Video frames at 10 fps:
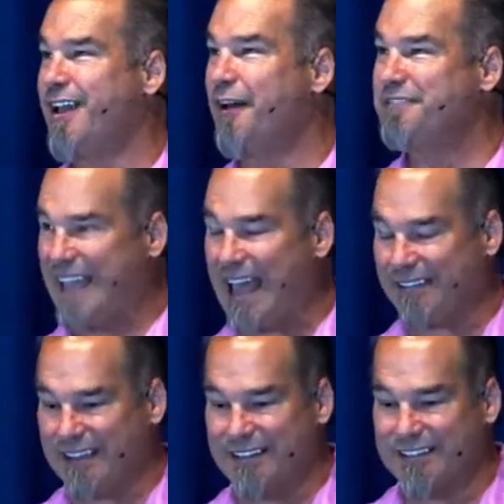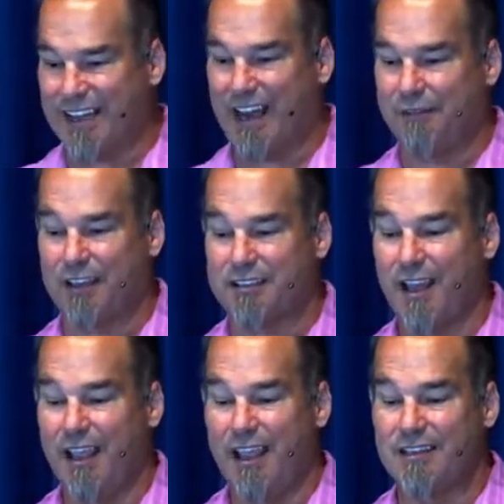of death inside of us
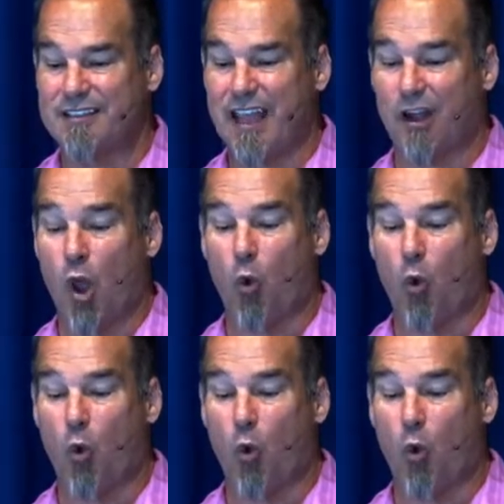instead?